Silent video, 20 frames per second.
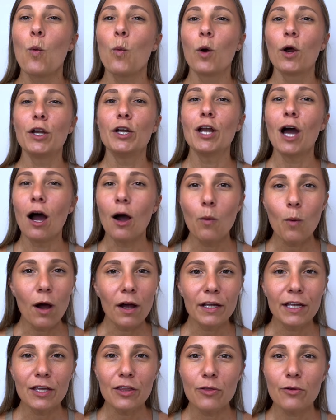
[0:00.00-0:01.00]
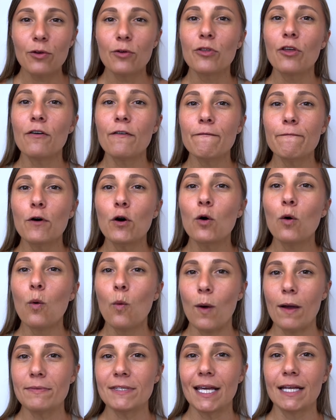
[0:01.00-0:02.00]
We're not walking through the full
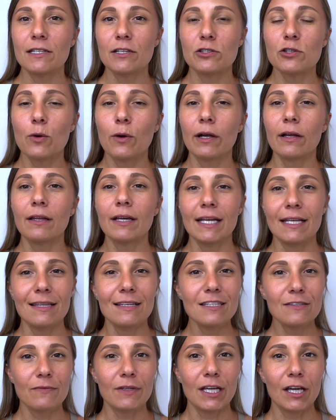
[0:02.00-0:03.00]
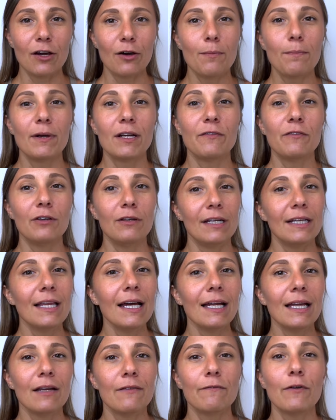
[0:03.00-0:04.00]
website tutorial in this video, but if you need
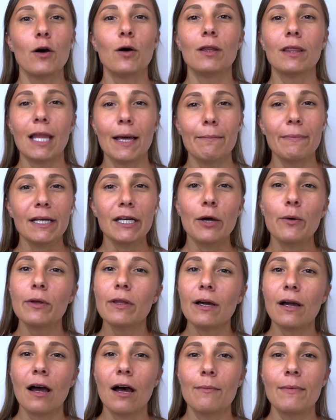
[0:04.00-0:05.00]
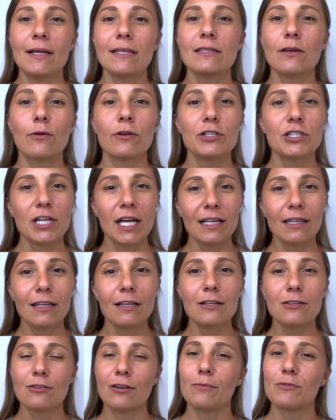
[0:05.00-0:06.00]
that info, let me know in the comments or check the
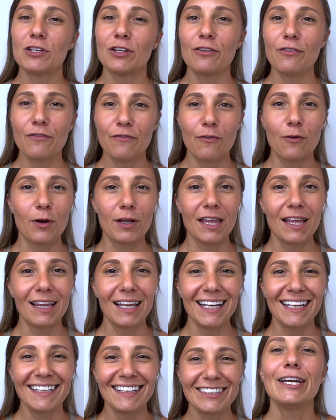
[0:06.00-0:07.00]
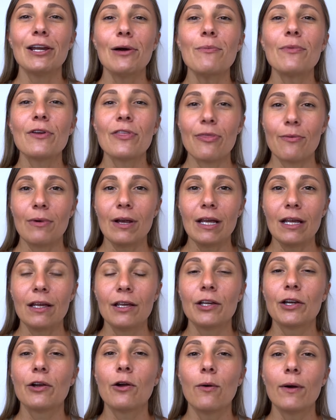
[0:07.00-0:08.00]
description for the link. Number 3,
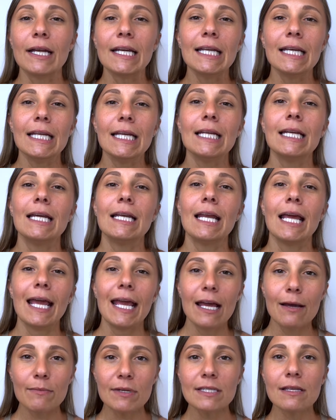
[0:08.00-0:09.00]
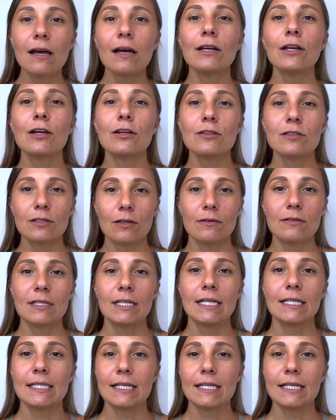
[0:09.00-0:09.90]
you're going to need an Amazon Associates